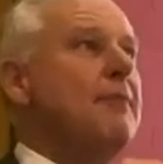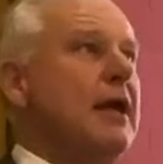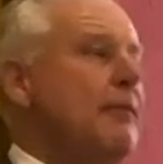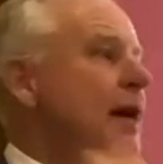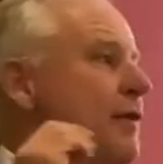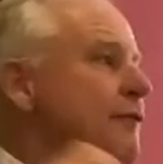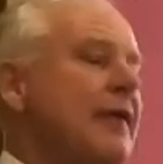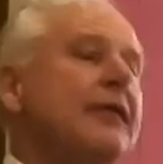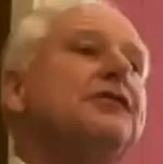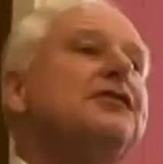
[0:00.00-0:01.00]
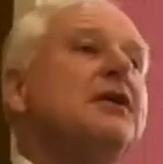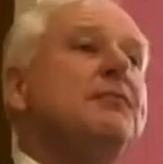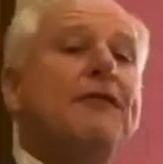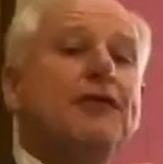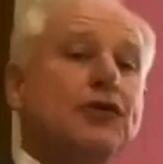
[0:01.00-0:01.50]
mean by the fact that
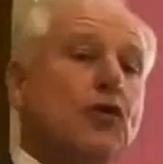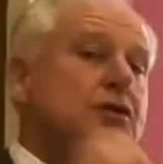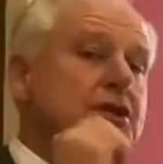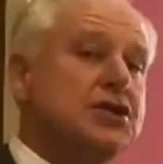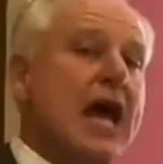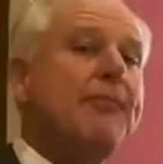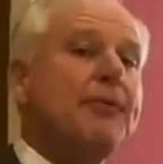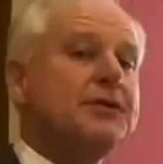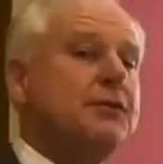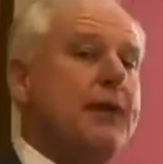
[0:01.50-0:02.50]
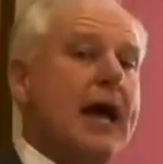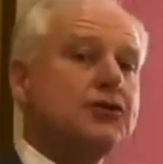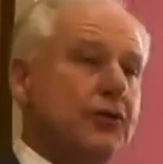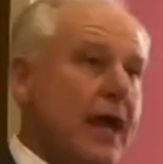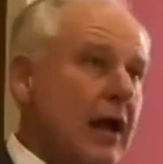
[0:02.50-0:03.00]
CBF endorses chaplains and
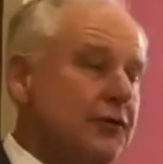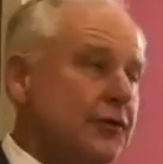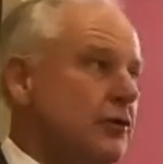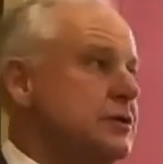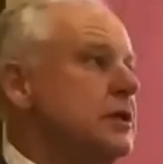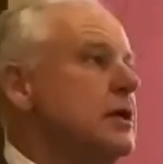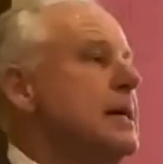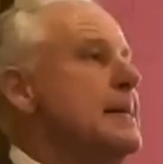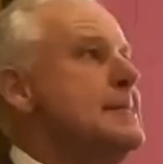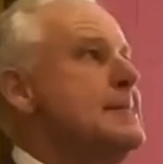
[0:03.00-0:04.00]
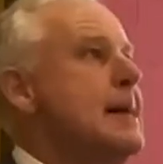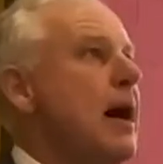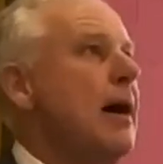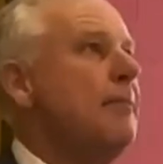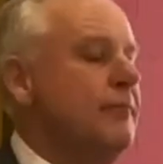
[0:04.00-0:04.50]
pastoral counselors?
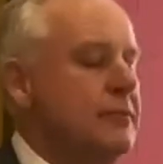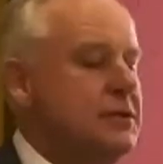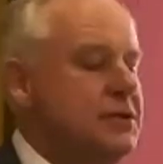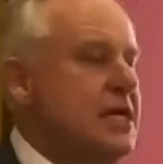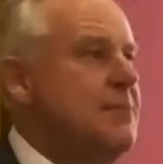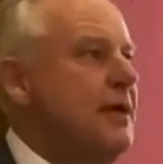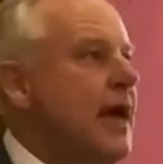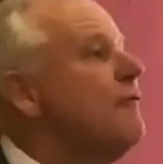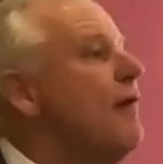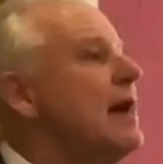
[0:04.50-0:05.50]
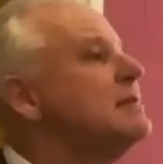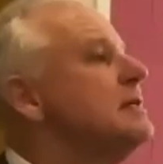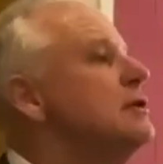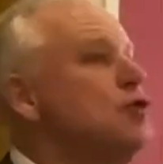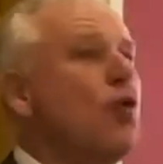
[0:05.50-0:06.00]
CBF
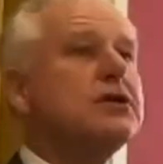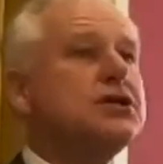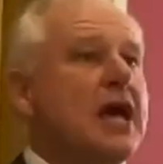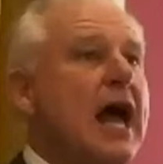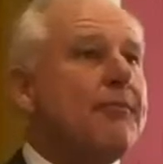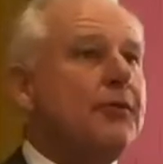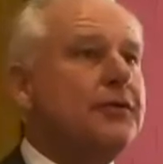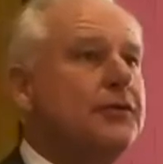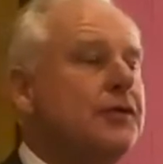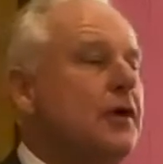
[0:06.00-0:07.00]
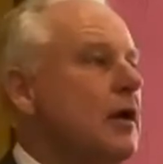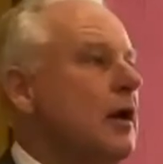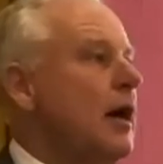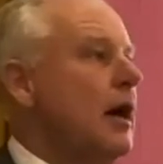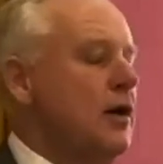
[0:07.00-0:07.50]
has endorsed chaplains
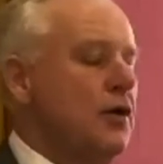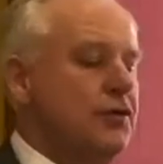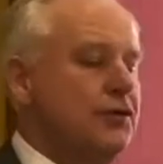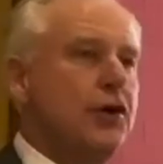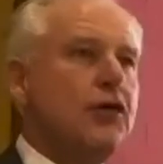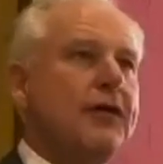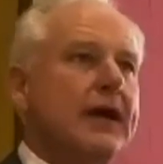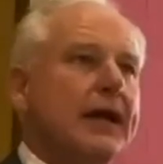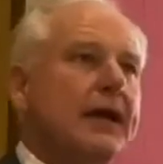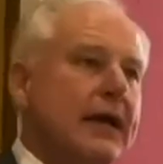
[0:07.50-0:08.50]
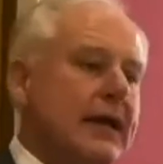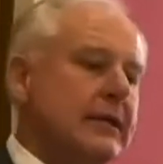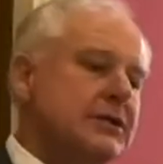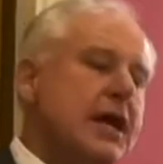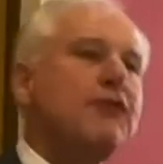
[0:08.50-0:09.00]
serving
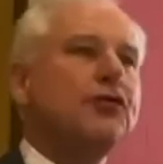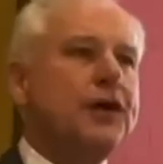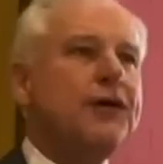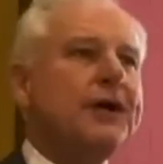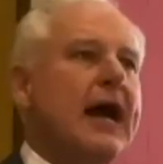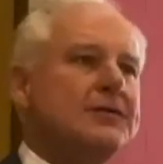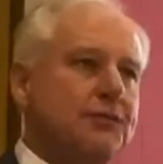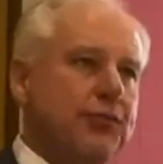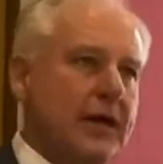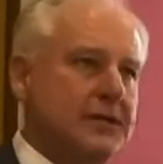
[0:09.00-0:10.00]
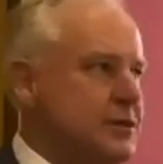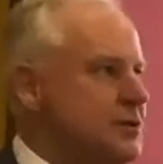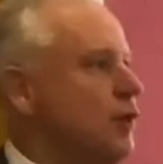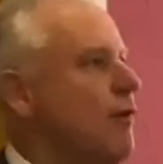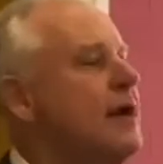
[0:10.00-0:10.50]
in several different kinds of places.
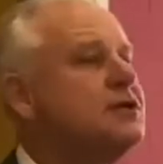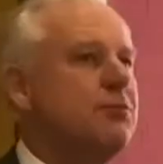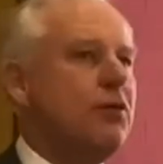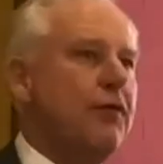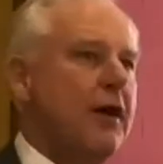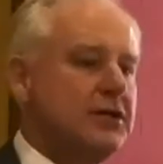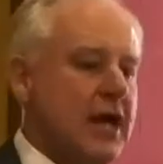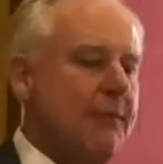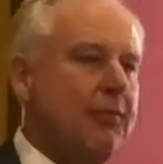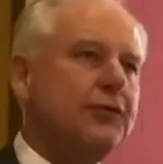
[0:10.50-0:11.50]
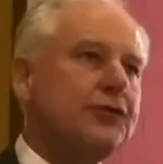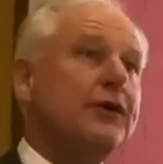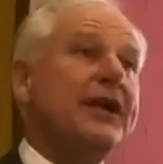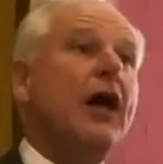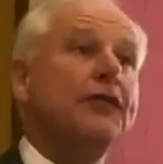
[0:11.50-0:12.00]
The greatest number of our chaplains
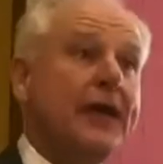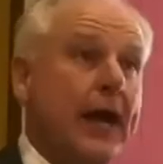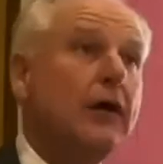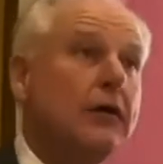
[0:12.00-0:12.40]
are in healthcare.